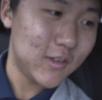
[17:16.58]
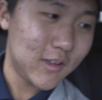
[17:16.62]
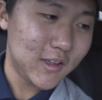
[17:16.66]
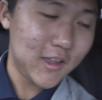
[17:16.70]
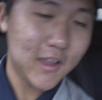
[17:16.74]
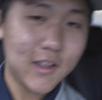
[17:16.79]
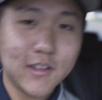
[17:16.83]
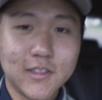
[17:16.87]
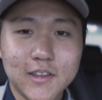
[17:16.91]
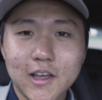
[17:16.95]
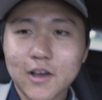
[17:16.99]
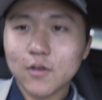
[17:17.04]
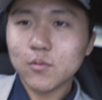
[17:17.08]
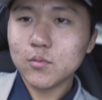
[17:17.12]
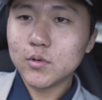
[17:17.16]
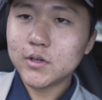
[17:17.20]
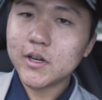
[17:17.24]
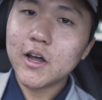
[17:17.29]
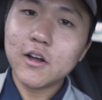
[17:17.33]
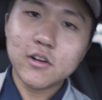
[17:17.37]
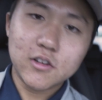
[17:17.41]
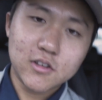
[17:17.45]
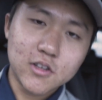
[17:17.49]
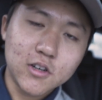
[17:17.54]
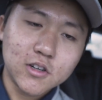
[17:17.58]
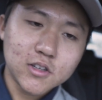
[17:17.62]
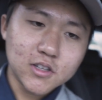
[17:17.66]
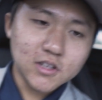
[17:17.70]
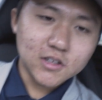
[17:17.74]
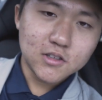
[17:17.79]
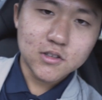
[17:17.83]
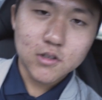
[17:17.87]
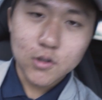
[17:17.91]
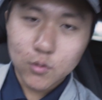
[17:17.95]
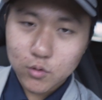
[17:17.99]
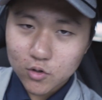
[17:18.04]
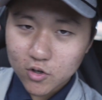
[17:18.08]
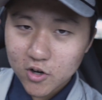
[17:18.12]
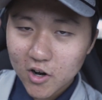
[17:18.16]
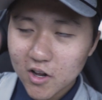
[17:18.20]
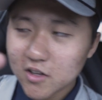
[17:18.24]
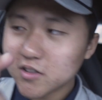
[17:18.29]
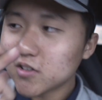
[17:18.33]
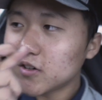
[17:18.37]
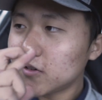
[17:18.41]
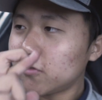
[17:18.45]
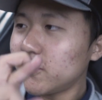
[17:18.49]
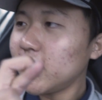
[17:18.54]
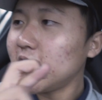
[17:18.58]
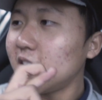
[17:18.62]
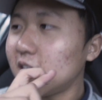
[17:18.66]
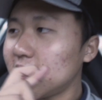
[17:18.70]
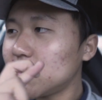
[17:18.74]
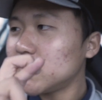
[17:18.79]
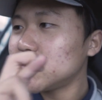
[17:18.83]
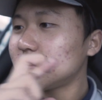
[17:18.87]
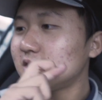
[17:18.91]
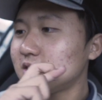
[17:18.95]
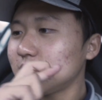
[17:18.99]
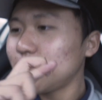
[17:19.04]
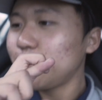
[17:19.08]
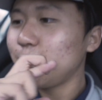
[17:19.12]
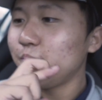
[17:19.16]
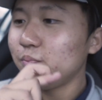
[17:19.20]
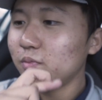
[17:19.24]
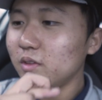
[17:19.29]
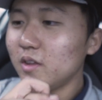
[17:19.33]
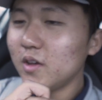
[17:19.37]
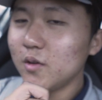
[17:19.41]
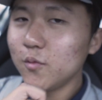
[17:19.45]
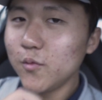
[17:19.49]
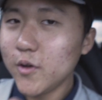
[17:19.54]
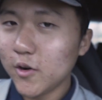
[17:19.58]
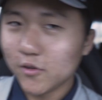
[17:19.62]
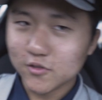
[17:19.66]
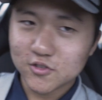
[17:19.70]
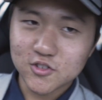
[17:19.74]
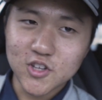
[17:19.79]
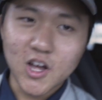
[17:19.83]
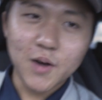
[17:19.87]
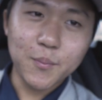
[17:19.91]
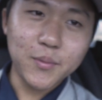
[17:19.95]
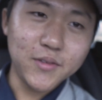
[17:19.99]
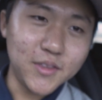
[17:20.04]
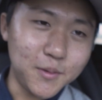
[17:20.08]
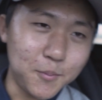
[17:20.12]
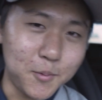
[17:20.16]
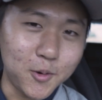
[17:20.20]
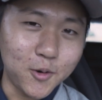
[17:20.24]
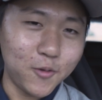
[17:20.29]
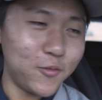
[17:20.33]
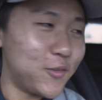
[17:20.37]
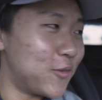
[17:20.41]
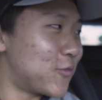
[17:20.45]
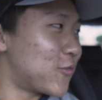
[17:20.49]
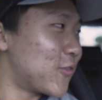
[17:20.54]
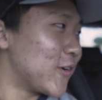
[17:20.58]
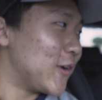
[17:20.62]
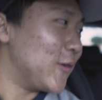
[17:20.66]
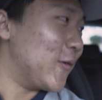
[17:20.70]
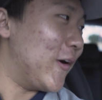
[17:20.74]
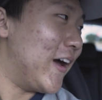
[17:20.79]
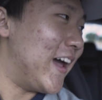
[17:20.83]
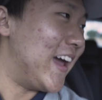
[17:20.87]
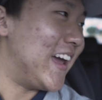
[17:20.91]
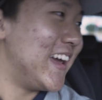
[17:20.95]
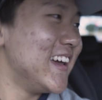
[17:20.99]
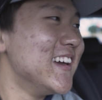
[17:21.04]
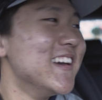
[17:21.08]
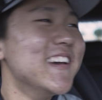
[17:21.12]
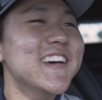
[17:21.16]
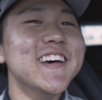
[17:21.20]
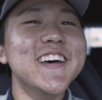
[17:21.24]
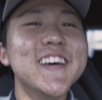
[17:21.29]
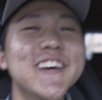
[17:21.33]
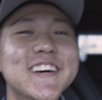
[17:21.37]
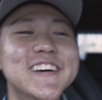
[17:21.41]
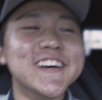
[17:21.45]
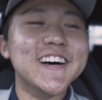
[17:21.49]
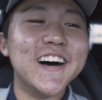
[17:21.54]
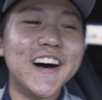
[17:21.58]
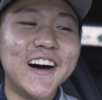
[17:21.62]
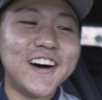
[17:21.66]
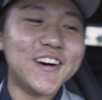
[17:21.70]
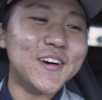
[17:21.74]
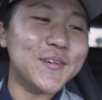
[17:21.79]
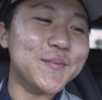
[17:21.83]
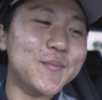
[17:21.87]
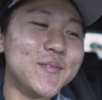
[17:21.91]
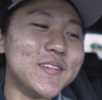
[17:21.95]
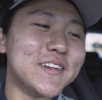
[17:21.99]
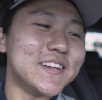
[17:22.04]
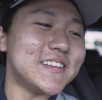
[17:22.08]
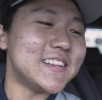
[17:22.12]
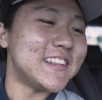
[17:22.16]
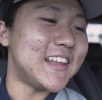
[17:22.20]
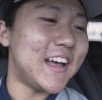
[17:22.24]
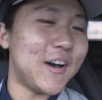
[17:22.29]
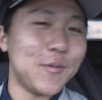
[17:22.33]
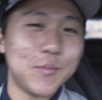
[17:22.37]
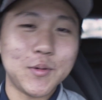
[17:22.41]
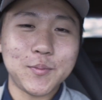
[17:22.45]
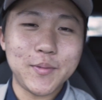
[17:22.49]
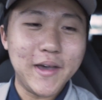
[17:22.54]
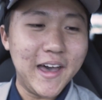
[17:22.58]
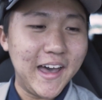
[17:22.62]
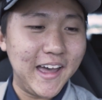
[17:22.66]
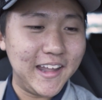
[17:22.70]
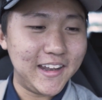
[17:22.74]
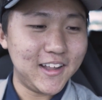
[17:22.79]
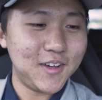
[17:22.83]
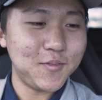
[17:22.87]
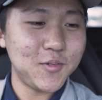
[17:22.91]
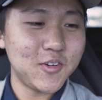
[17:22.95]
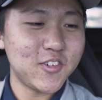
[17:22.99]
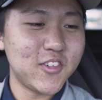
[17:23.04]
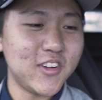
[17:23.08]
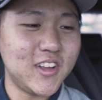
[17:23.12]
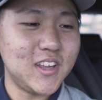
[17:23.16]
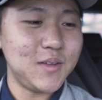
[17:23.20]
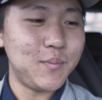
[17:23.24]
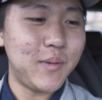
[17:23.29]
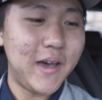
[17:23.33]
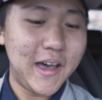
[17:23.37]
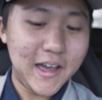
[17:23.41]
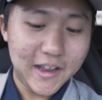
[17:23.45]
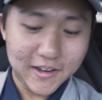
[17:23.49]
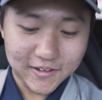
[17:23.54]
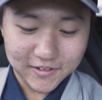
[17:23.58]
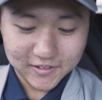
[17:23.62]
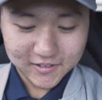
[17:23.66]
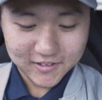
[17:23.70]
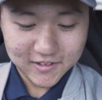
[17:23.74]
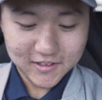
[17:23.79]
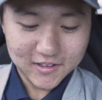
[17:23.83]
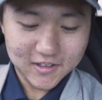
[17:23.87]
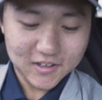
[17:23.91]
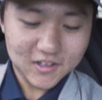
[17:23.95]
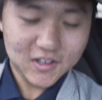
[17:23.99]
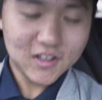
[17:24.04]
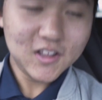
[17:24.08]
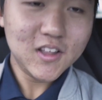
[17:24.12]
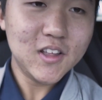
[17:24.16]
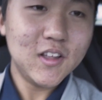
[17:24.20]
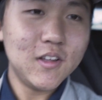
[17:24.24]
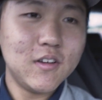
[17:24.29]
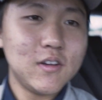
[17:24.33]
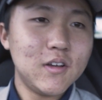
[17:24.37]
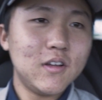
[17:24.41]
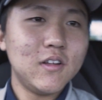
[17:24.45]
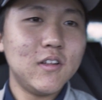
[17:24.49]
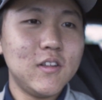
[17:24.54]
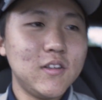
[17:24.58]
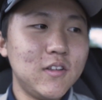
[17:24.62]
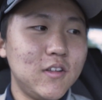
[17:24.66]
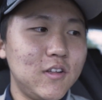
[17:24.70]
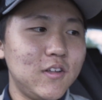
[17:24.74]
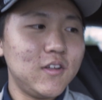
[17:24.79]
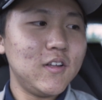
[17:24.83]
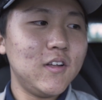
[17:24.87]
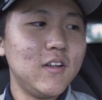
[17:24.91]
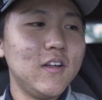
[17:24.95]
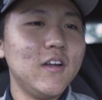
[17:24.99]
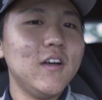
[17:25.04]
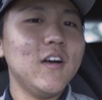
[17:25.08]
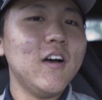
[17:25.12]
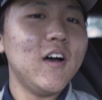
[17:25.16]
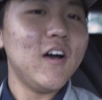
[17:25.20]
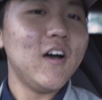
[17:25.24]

And we're down to 13, so cross our fingers. We don't stop in the middle of the freeway. That would be bad. That would be really bad. It's